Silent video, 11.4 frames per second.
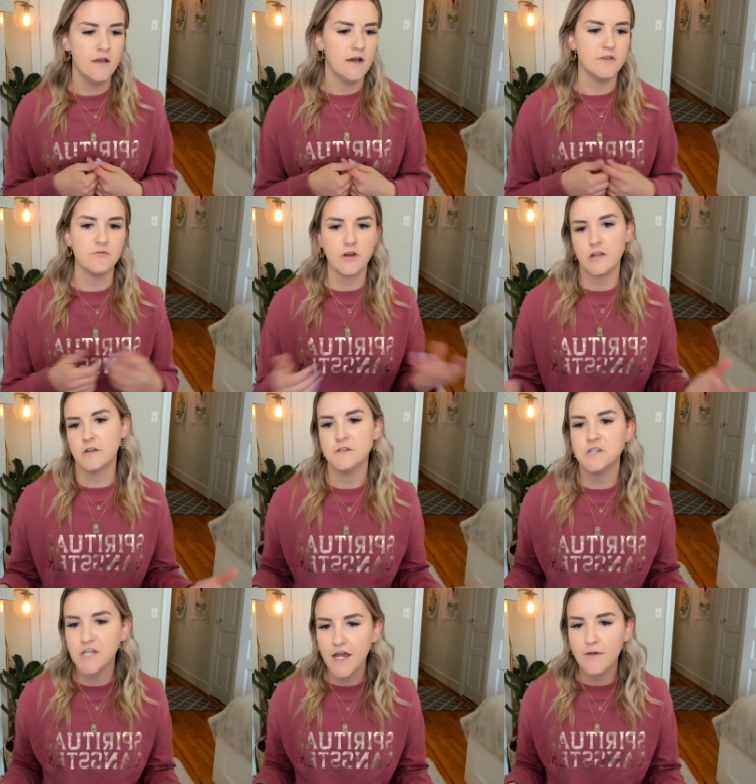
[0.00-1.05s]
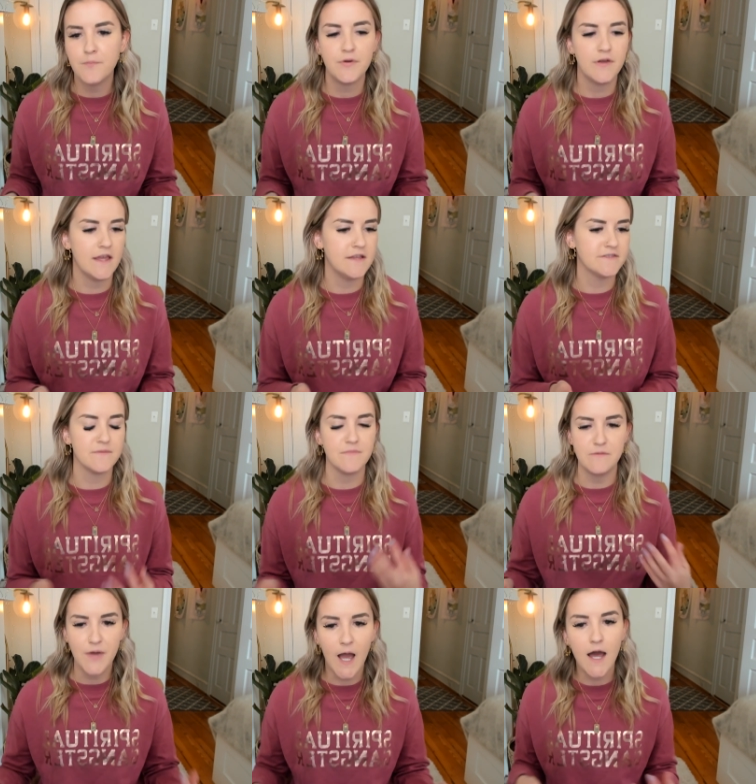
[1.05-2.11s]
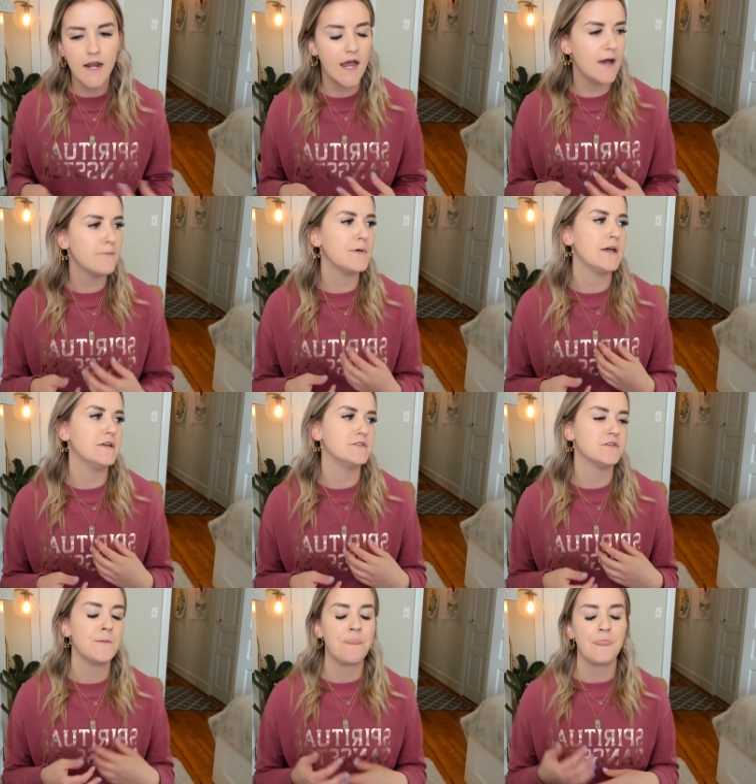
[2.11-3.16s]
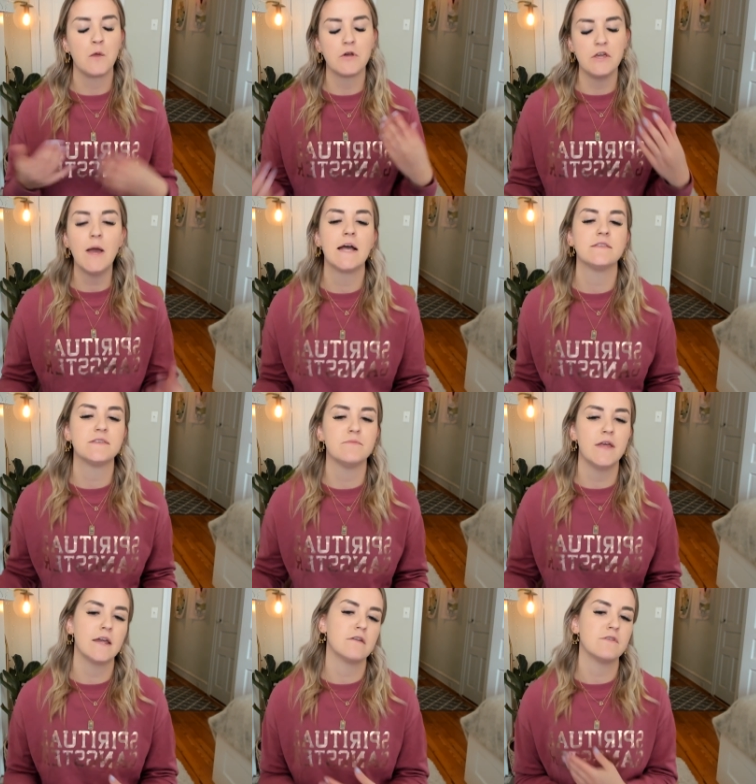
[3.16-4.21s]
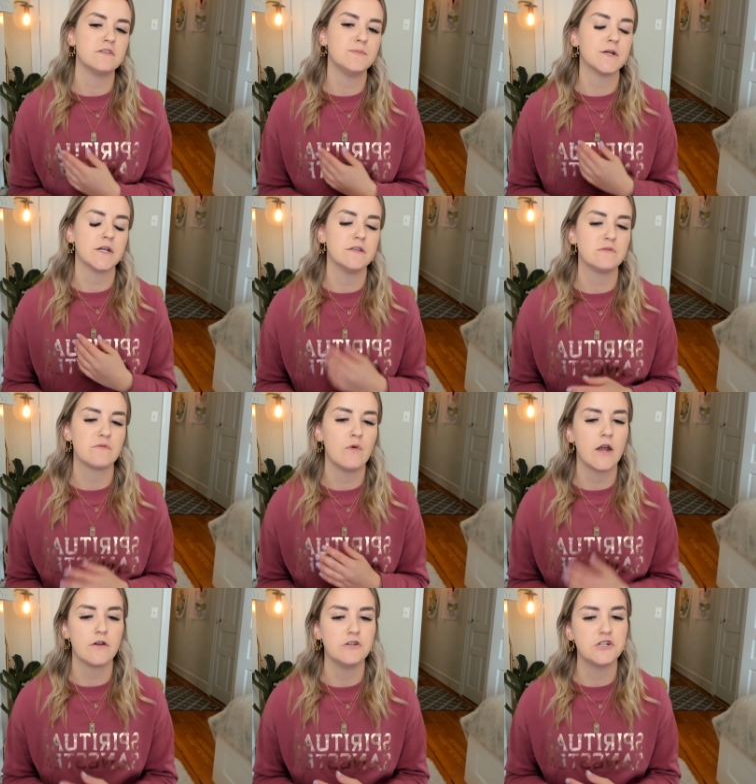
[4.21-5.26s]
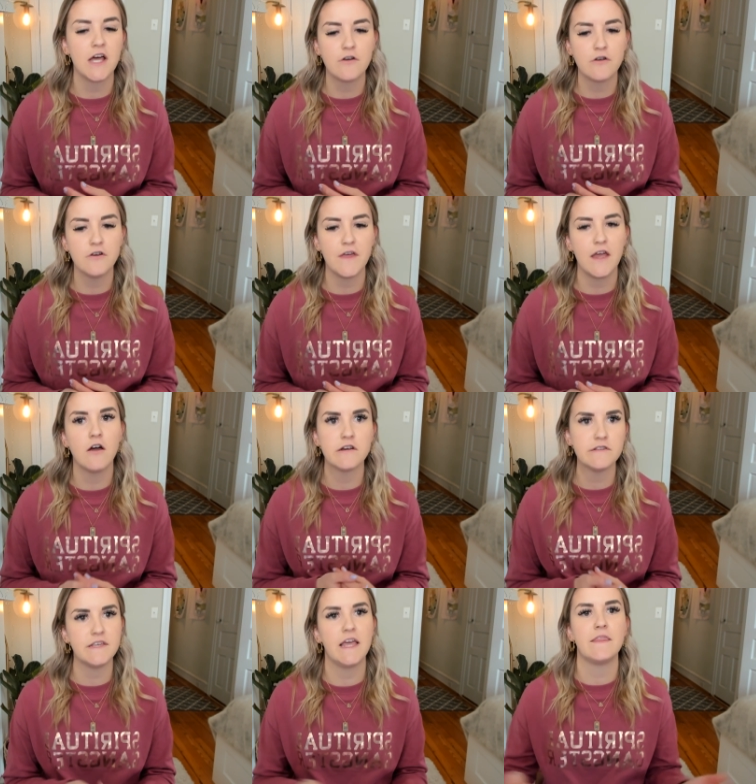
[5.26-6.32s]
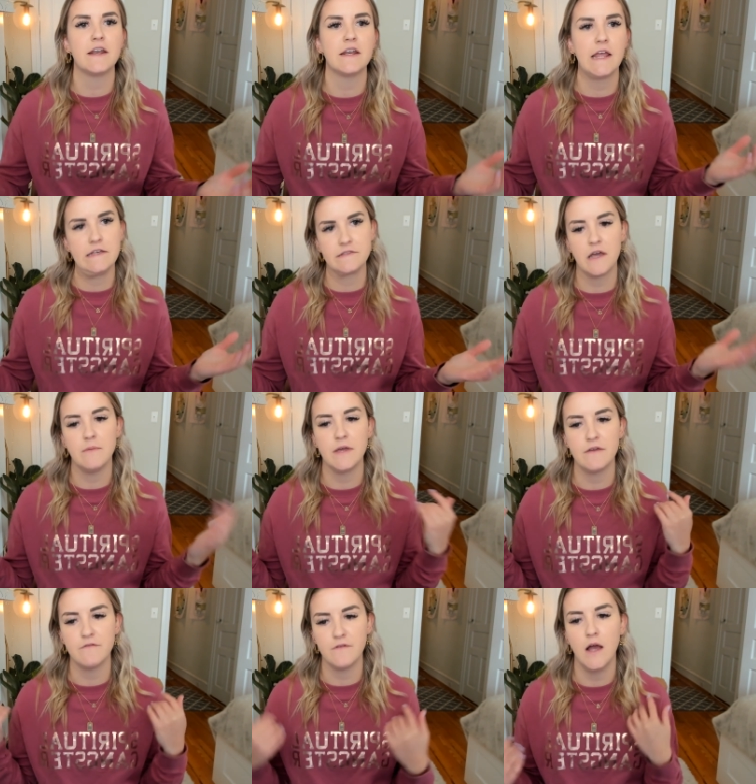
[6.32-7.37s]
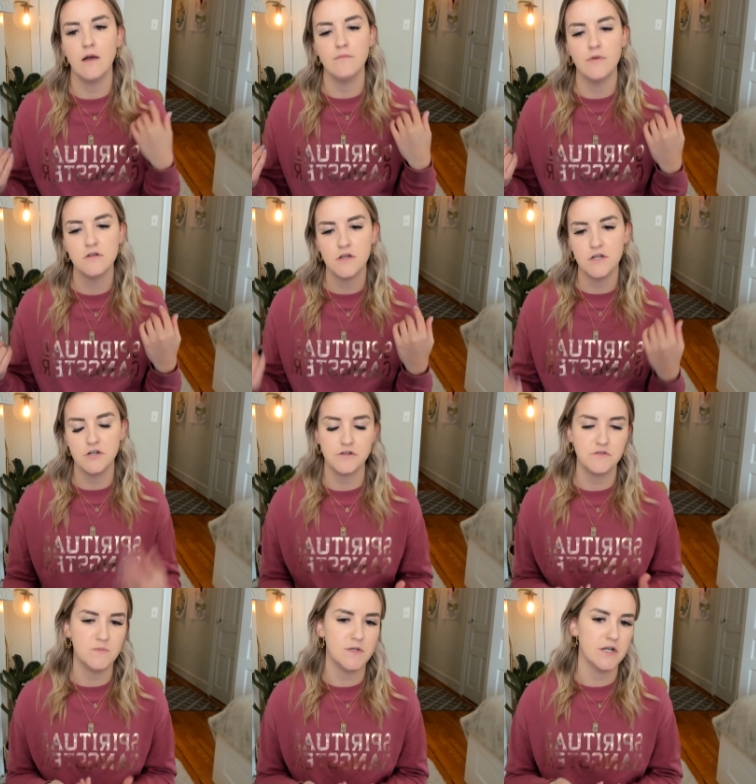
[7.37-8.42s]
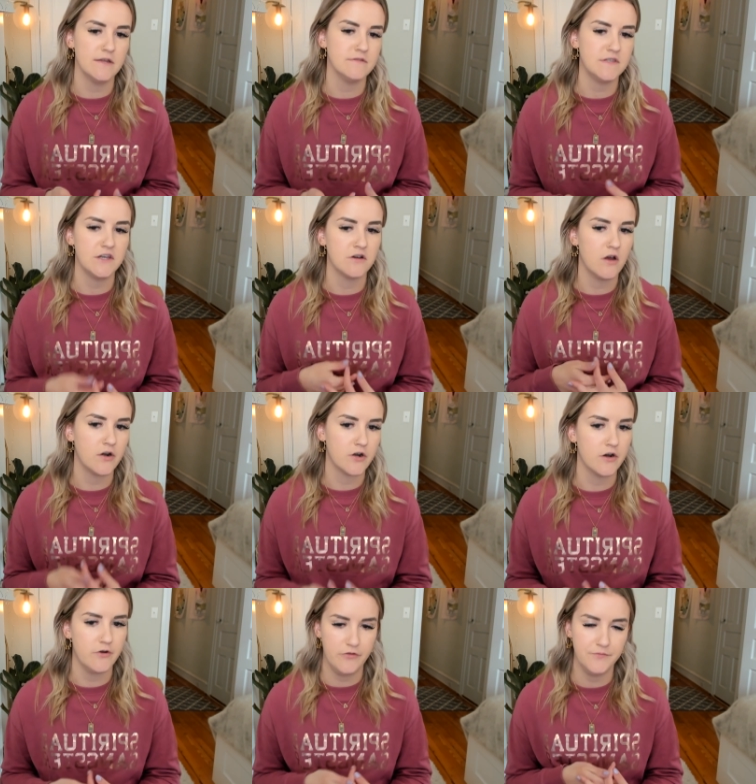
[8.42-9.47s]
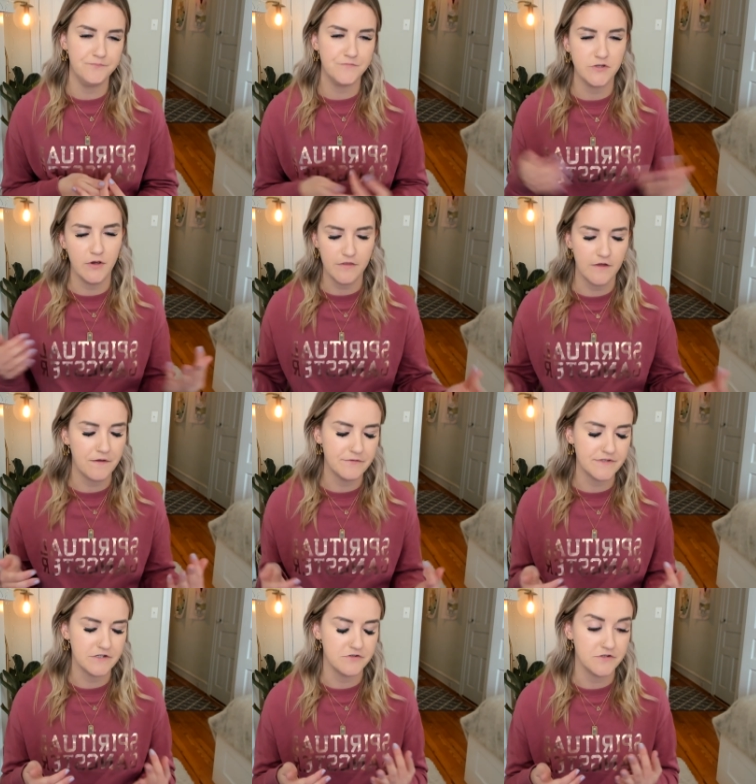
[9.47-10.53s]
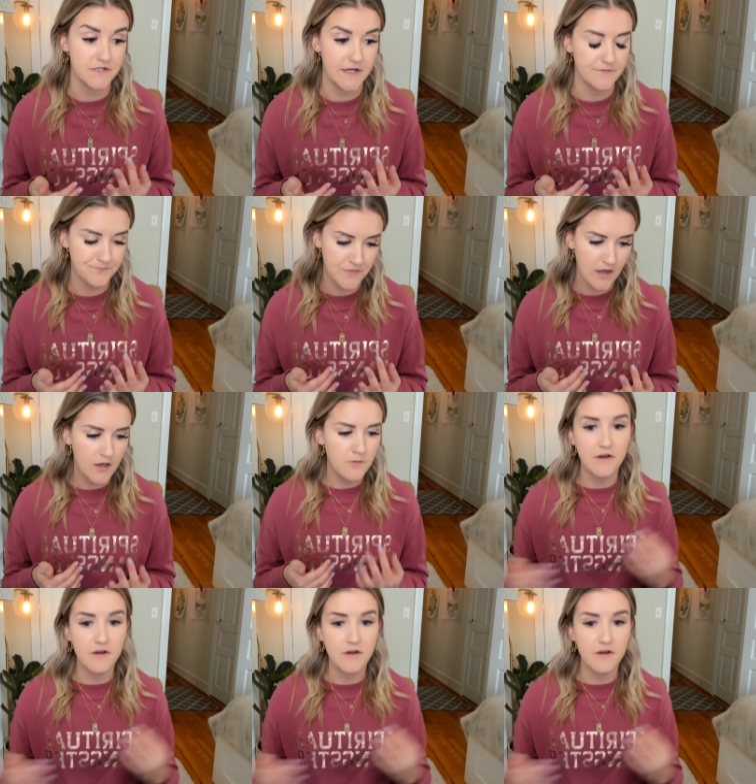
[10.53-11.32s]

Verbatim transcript: you were on a ship and something bad happened or you had some negative experience with water in general, they are saying that it is coming from your experience here on Earth. So I thought that was interesting. But